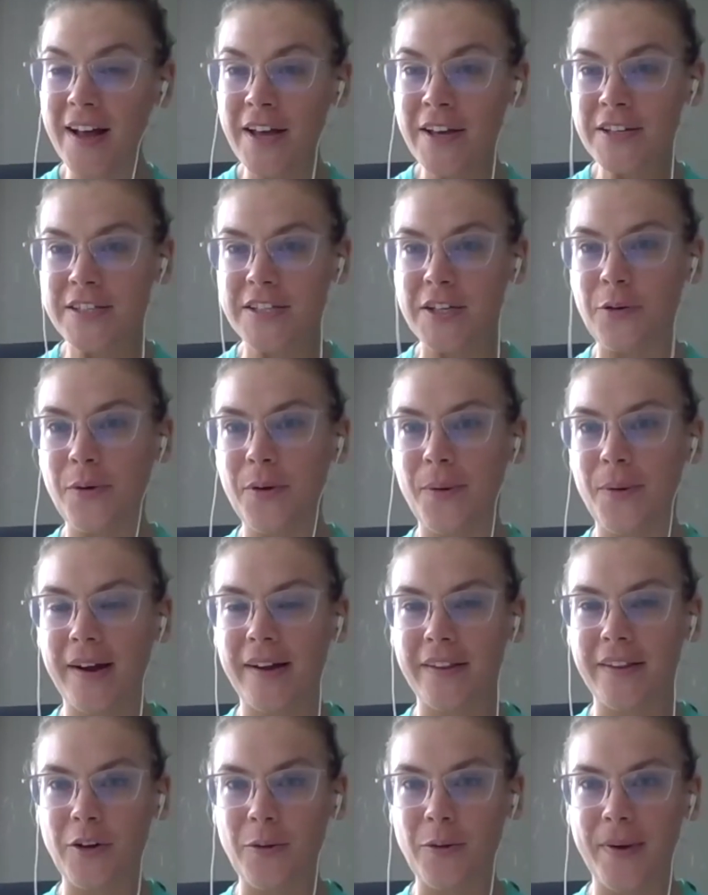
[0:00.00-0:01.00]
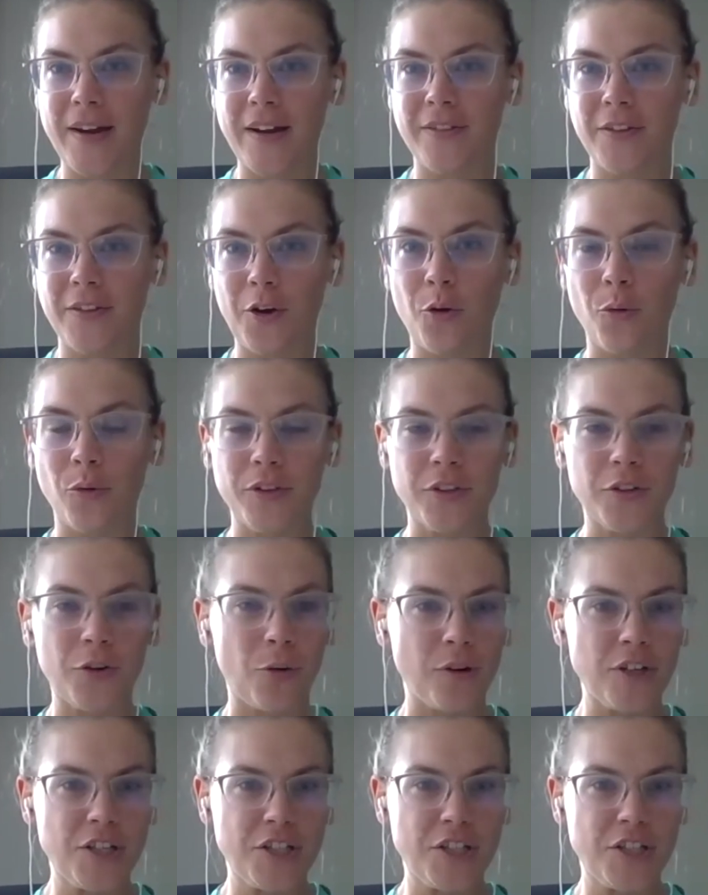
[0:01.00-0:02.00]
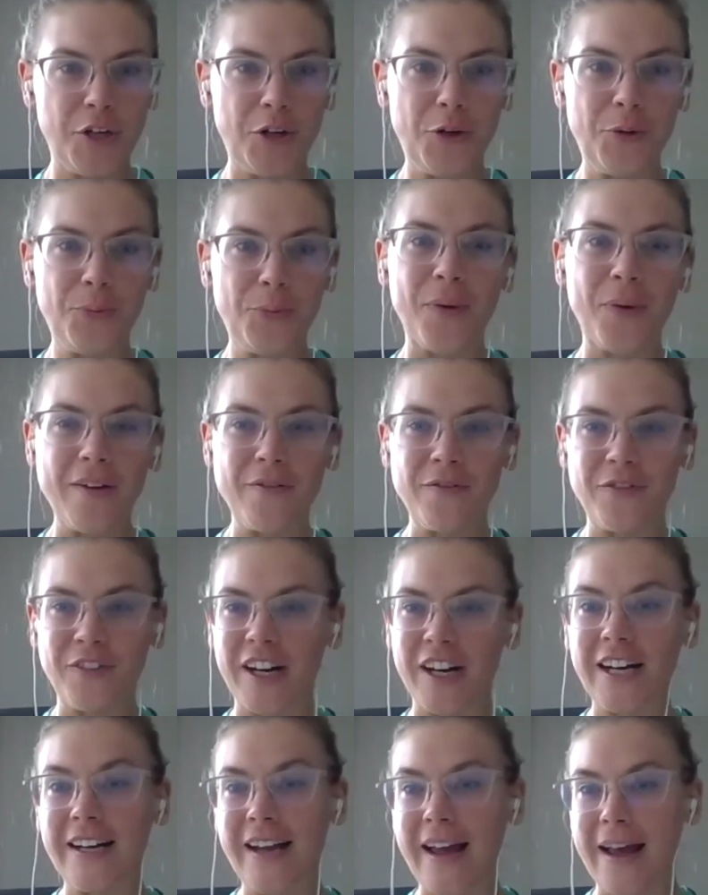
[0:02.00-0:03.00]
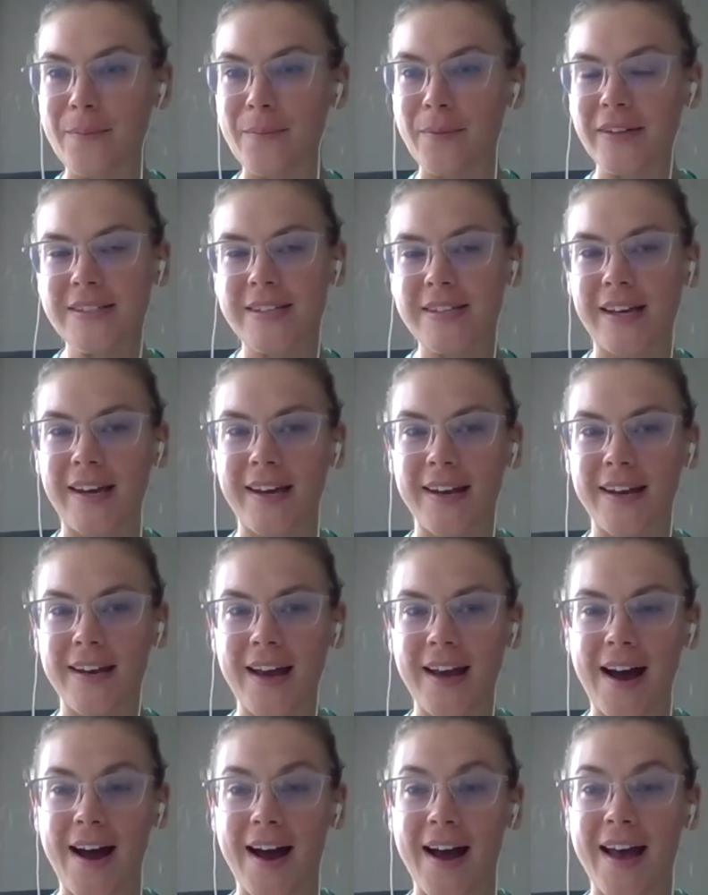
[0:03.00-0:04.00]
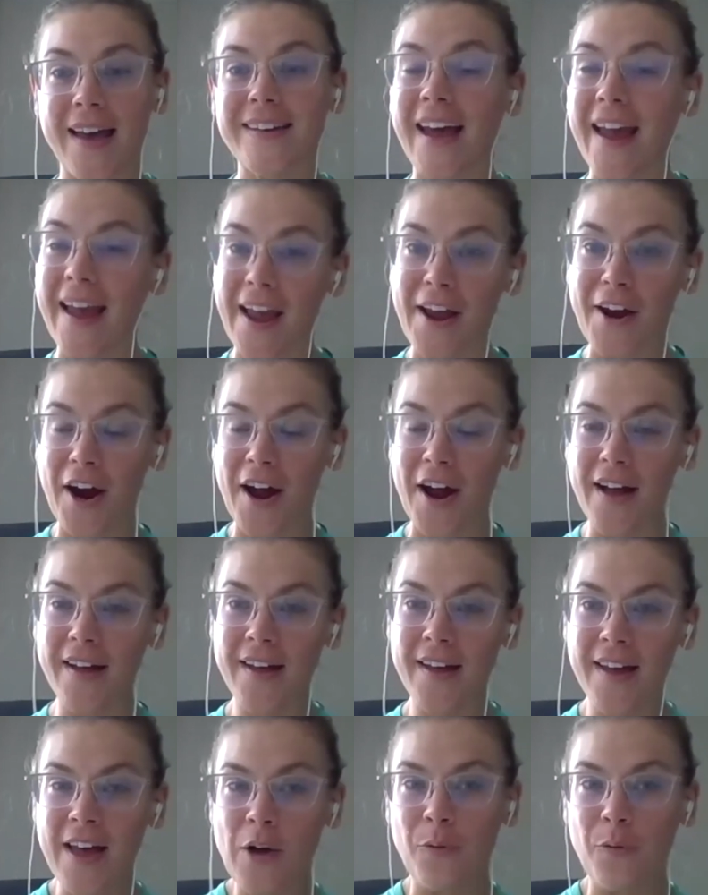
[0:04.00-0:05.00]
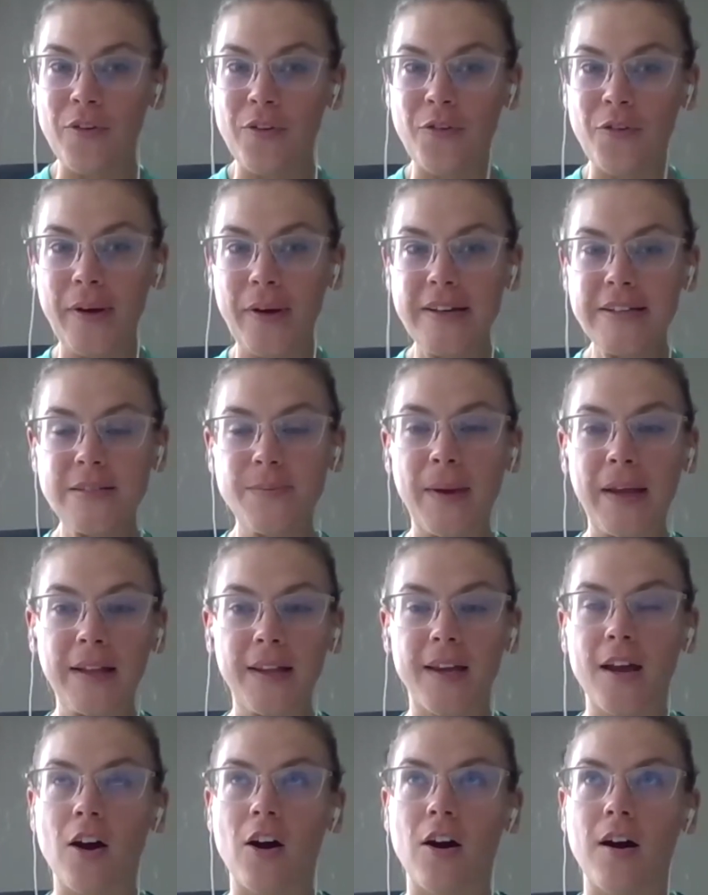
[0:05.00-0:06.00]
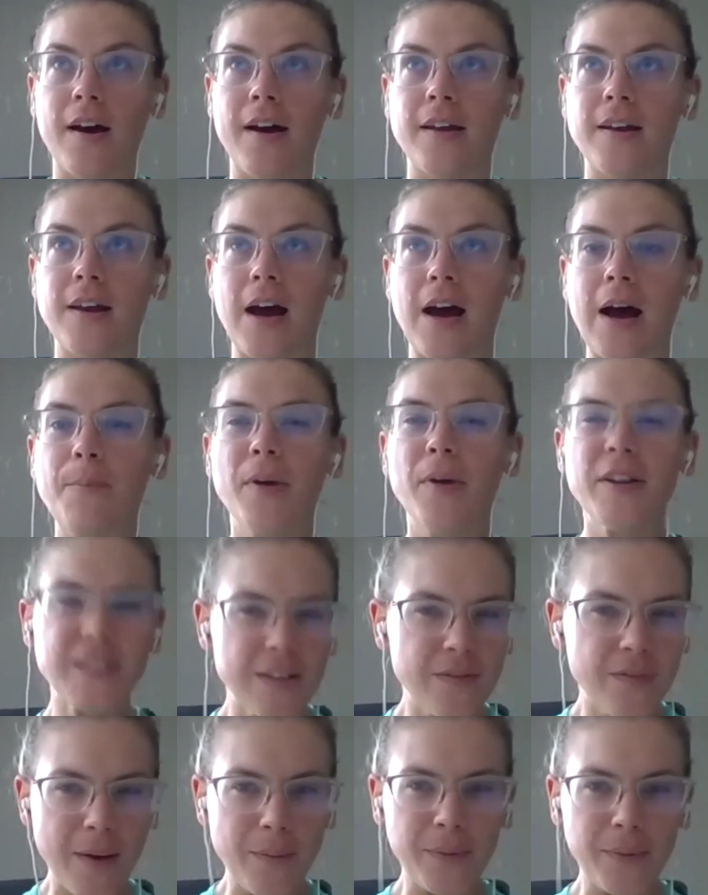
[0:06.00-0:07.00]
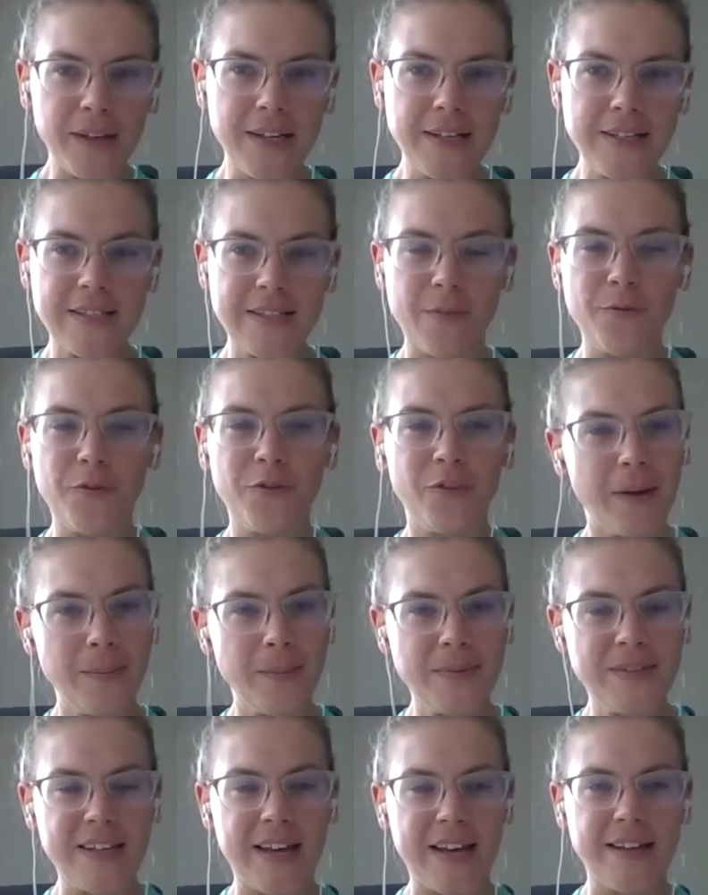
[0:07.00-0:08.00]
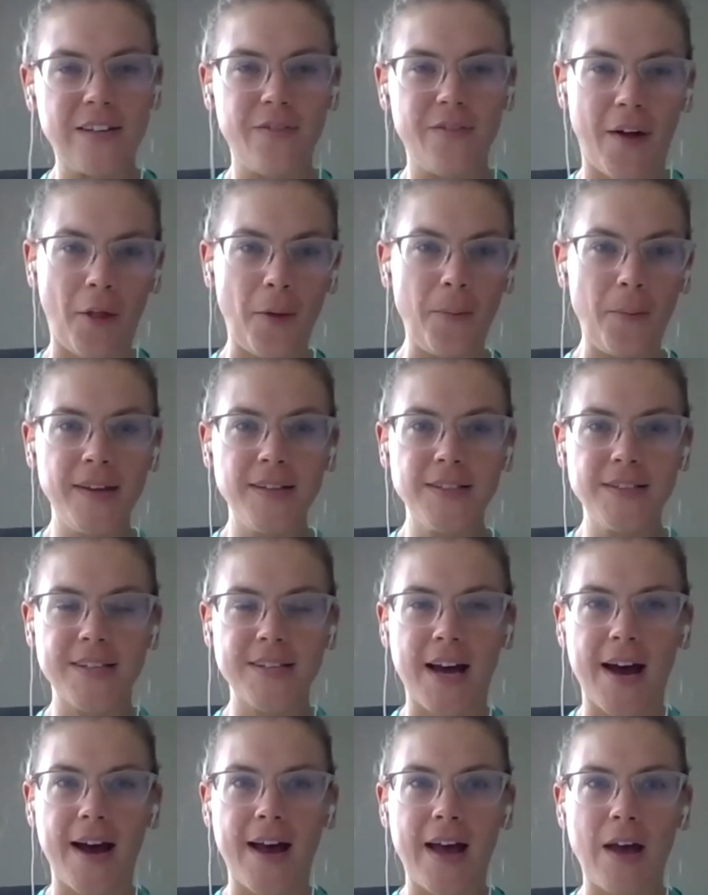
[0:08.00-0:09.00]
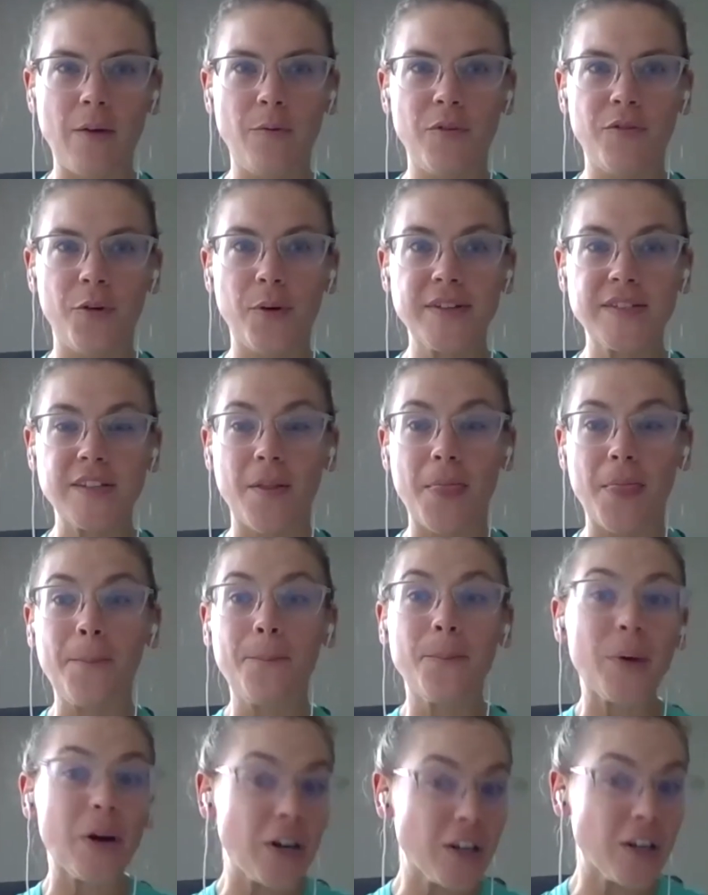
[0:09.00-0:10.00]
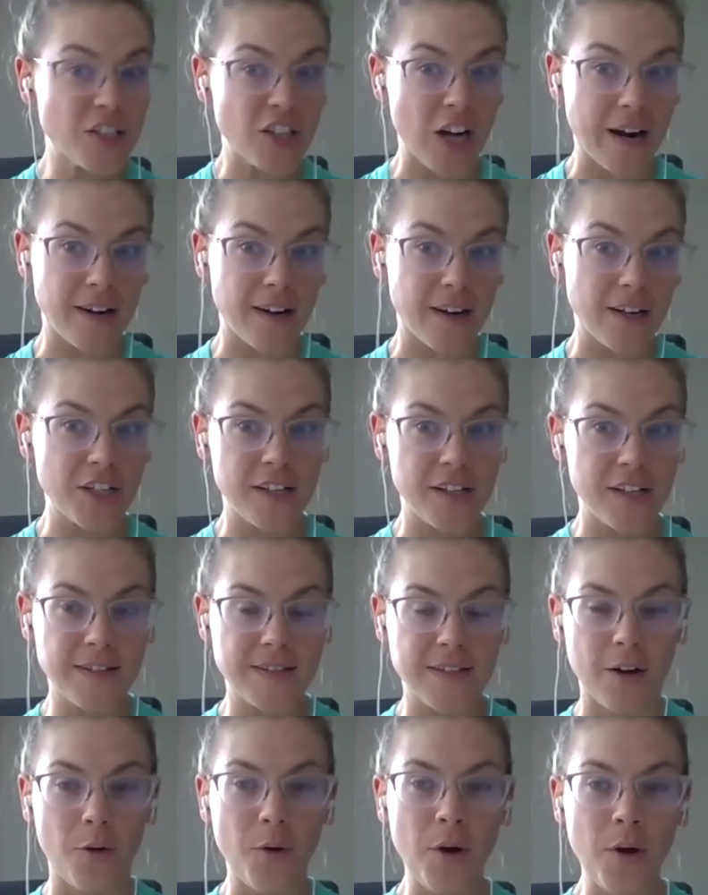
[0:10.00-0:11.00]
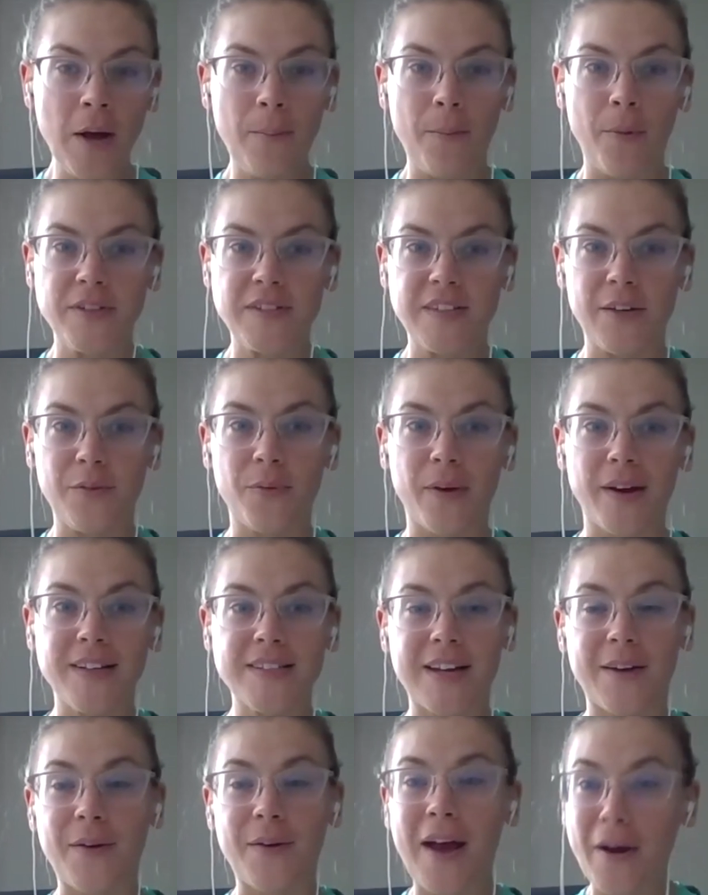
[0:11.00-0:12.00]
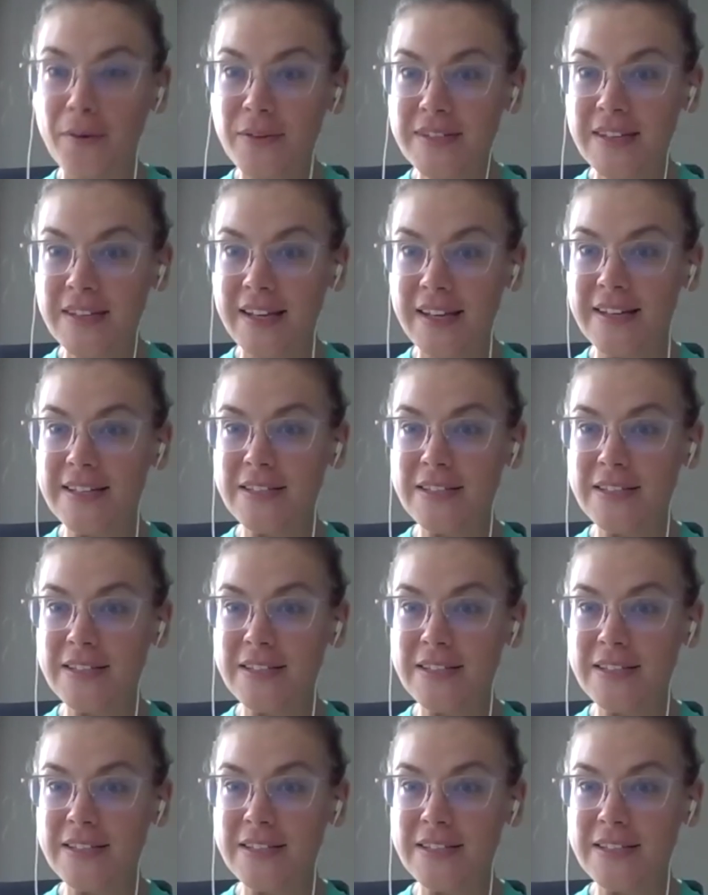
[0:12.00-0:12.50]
So, we work a little bit in the Golden Horseshoe, Brantford, Hamilton, uh, and Niagara. We focus mainly on uh, multifamily, some flips and development, uh, and we focus on the BRRRR strategy. So, mostly rundown houses.